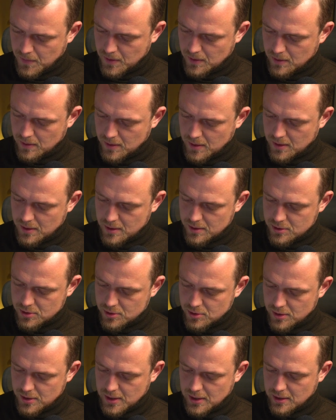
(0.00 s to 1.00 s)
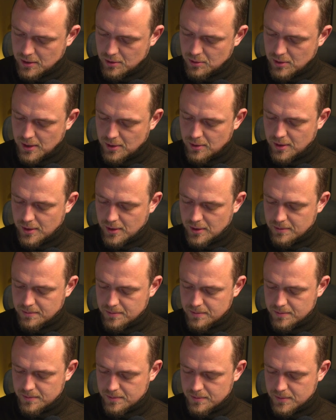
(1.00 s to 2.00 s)
that this yellow area
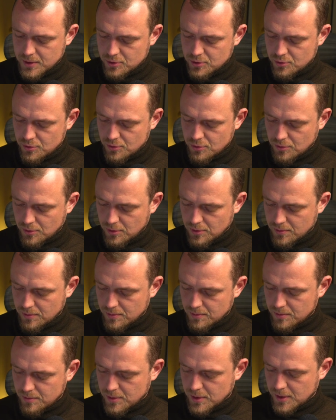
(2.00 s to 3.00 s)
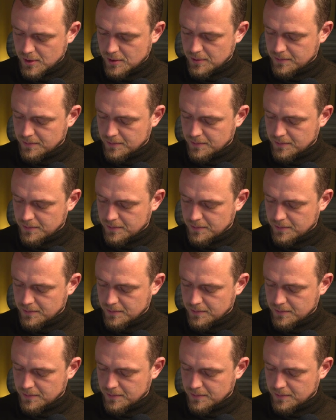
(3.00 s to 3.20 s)
is truth, right?